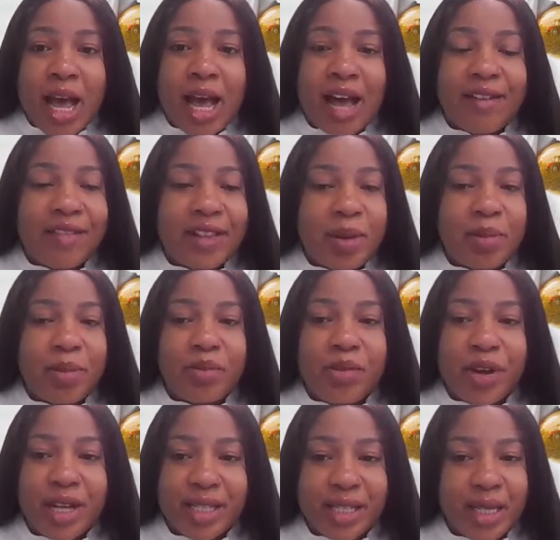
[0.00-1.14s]
available
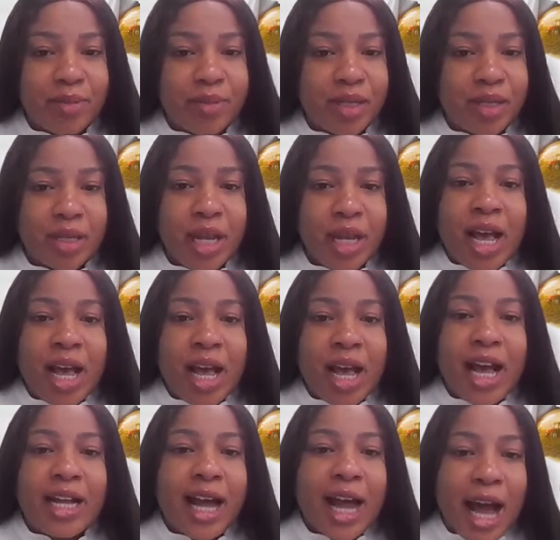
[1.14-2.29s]
for SMEs
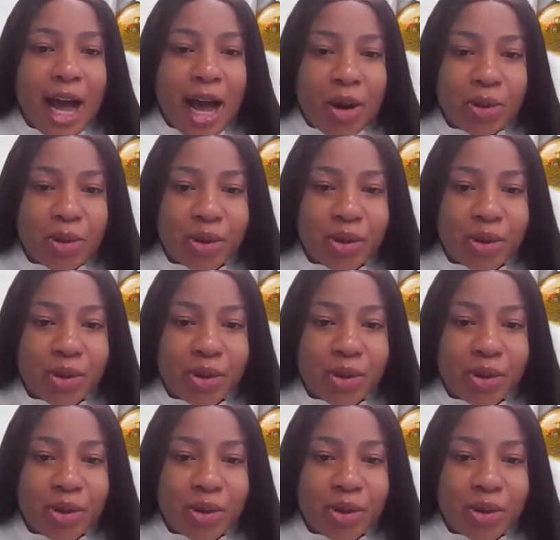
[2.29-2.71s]
and how